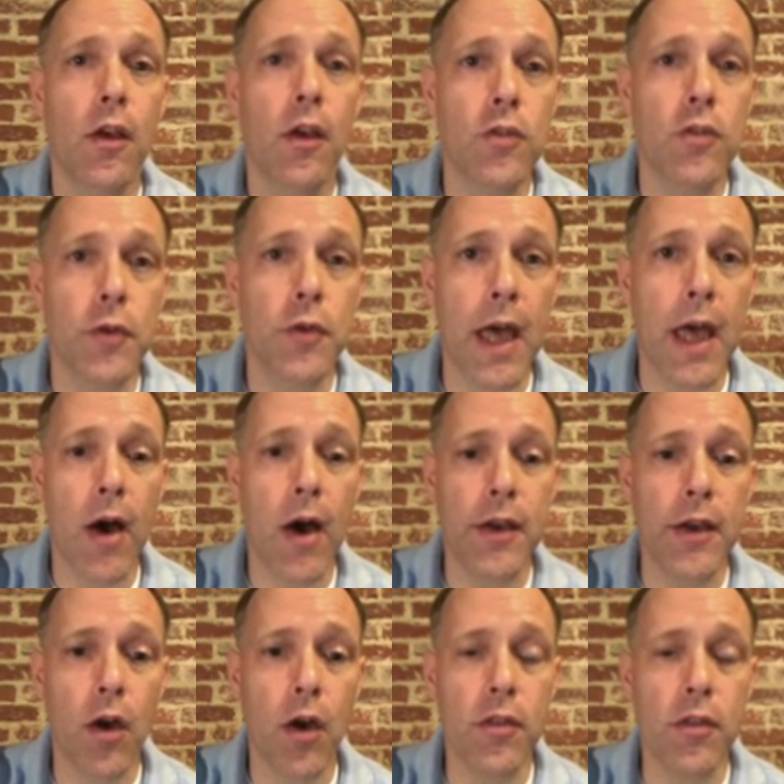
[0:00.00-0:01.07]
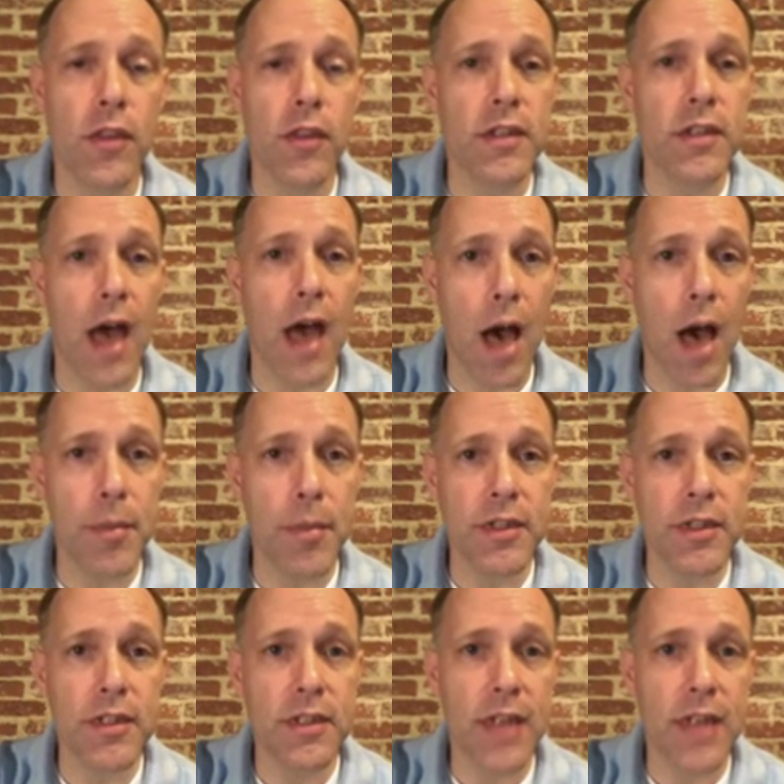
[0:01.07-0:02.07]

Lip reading: So now I know that this opposite